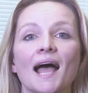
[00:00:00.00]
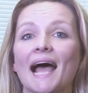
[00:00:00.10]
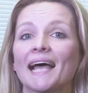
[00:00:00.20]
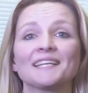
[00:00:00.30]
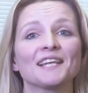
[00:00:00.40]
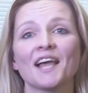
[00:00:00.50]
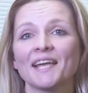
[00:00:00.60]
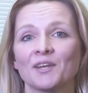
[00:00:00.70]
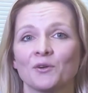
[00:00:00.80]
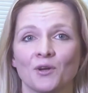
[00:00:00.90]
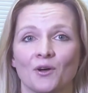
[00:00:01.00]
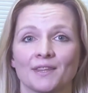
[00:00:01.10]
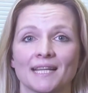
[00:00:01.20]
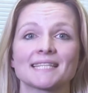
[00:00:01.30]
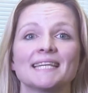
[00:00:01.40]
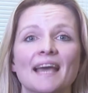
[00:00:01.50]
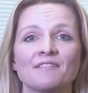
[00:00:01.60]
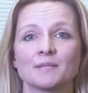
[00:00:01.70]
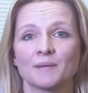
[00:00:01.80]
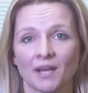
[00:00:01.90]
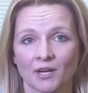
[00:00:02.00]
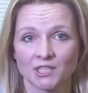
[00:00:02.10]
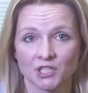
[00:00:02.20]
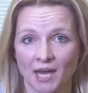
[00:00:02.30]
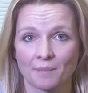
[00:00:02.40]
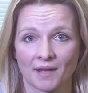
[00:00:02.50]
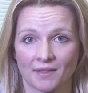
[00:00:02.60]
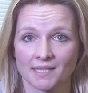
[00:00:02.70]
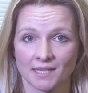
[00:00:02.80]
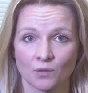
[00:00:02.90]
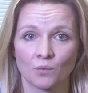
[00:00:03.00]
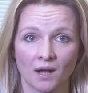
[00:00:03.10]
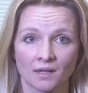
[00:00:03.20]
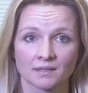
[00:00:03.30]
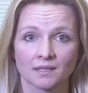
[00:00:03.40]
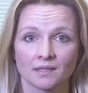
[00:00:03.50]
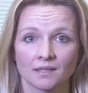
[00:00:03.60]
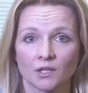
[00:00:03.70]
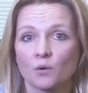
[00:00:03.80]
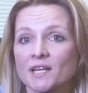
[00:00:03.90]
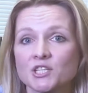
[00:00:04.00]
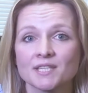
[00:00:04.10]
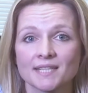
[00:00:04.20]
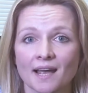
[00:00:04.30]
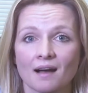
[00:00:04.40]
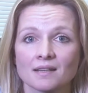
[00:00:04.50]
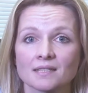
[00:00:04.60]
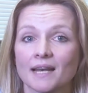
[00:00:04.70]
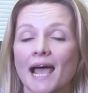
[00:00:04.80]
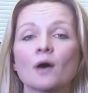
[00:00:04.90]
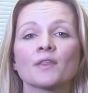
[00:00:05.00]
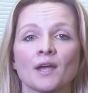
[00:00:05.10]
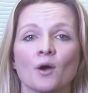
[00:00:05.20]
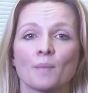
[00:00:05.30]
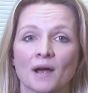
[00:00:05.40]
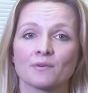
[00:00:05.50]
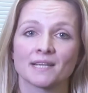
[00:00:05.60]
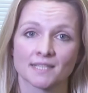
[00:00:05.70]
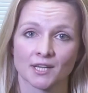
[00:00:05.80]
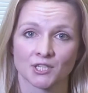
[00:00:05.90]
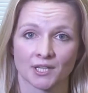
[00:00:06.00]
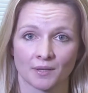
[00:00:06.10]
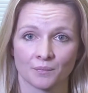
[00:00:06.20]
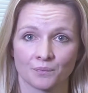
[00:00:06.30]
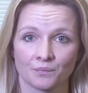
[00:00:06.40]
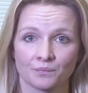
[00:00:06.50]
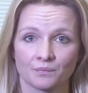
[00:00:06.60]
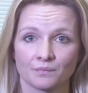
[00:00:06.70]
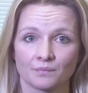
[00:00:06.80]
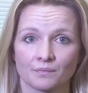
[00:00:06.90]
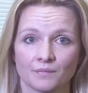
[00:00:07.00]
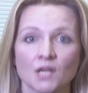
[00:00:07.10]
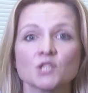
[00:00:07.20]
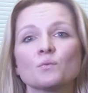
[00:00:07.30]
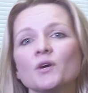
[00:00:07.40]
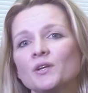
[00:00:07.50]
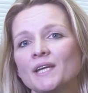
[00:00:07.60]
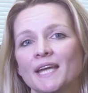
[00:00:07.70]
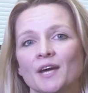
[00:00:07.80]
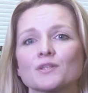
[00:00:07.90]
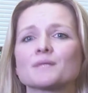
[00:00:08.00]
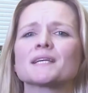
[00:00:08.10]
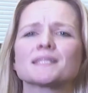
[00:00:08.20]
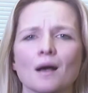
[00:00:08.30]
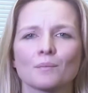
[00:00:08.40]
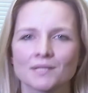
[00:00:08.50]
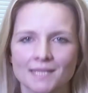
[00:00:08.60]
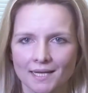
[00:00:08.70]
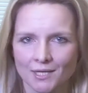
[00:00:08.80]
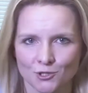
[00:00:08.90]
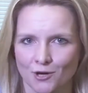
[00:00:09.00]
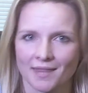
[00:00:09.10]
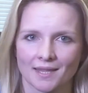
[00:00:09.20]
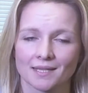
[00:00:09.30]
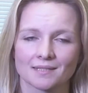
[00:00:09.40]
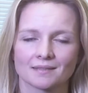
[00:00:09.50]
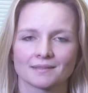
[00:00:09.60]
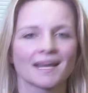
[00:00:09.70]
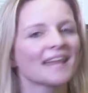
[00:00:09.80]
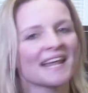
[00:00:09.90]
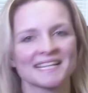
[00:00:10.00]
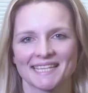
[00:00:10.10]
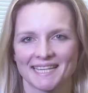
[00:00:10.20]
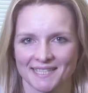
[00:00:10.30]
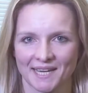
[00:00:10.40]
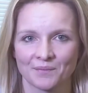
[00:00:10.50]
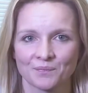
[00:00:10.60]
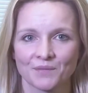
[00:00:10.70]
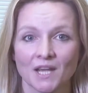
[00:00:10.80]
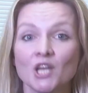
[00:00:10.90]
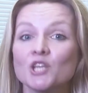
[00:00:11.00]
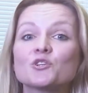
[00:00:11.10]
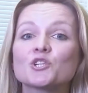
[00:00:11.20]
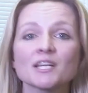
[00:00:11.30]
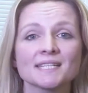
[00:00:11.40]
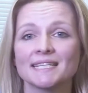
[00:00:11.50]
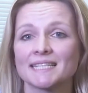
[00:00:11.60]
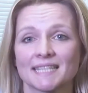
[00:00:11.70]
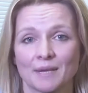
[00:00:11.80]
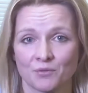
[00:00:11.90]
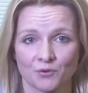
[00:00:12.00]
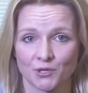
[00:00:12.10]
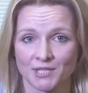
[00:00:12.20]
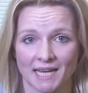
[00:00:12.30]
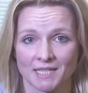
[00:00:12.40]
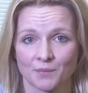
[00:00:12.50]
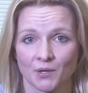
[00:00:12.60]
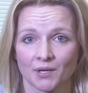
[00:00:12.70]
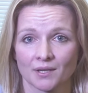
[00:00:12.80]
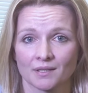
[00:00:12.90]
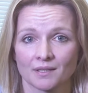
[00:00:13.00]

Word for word: And like it or not, that's inevitably going to shape how they see the world, the questions they ask and how they go about researching them. So what you need here are some examples to illustrate this, and that's easy. You just need to skim through your textbook.